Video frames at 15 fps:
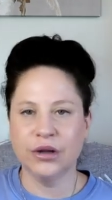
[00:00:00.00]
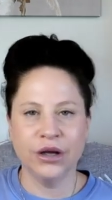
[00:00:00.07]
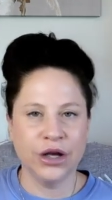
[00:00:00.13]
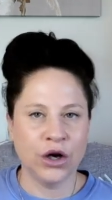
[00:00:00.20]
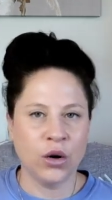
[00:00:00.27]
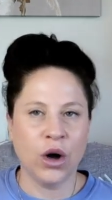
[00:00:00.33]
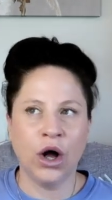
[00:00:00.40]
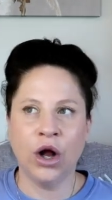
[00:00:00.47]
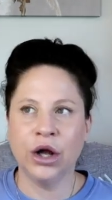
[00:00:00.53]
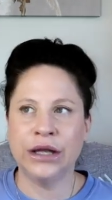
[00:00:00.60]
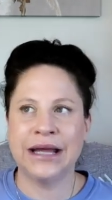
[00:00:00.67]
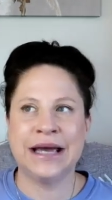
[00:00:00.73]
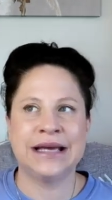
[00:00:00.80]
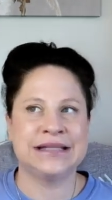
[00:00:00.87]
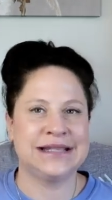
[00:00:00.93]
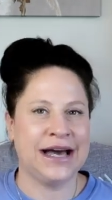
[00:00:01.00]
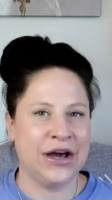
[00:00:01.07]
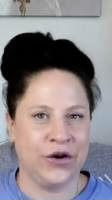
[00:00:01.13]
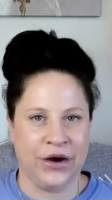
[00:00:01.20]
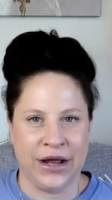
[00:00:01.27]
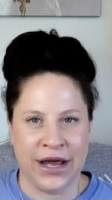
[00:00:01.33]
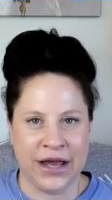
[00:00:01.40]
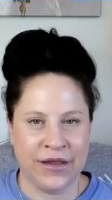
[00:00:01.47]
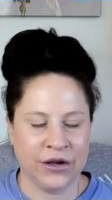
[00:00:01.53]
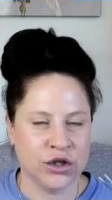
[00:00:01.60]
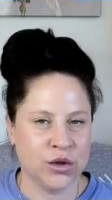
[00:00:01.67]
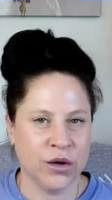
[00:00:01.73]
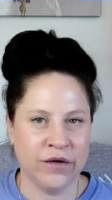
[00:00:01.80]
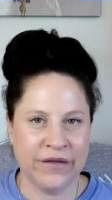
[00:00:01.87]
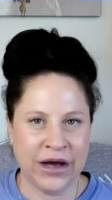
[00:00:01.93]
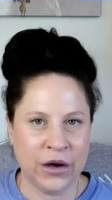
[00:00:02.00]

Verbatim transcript: you know, all day Saturday, like 12